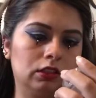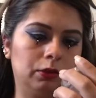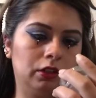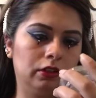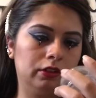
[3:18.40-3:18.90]

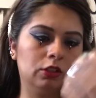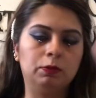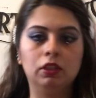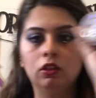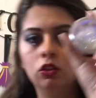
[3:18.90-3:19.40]
we're going to
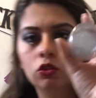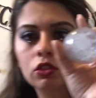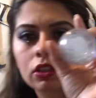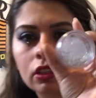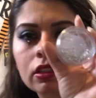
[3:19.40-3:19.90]
be
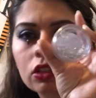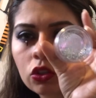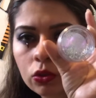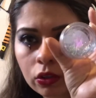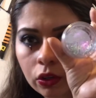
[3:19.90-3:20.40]
using this
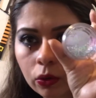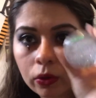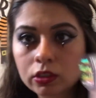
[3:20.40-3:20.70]
unicorn